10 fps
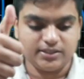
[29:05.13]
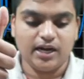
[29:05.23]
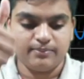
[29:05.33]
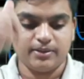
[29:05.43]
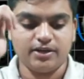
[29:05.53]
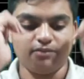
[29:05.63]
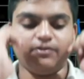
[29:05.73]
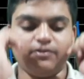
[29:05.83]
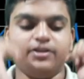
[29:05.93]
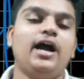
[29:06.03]
that like button
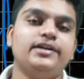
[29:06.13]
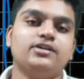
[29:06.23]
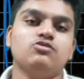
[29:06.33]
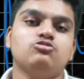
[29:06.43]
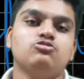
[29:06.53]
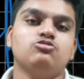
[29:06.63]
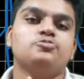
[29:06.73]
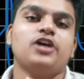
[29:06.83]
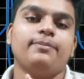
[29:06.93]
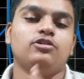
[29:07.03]
very hard and also
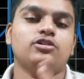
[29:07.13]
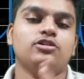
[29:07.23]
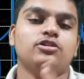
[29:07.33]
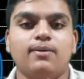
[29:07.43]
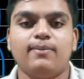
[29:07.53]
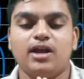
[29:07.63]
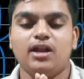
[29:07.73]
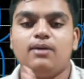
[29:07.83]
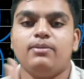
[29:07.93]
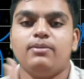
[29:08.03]
subscribe to our channel
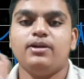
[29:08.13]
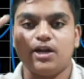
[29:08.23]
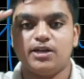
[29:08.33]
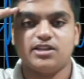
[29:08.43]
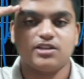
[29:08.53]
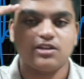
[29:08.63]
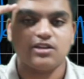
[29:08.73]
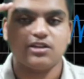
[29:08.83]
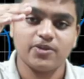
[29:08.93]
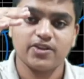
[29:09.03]
Biolab India. And this
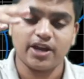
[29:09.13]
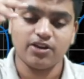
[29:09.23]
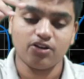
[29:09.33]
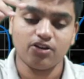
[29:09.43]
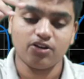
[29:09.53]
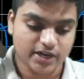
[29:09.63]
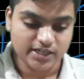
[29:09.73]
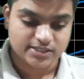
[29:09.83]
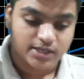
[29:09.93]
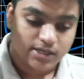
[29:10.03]
is Vamsi signing off,
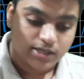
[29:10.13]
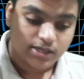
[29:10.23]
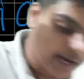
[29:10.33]
guys.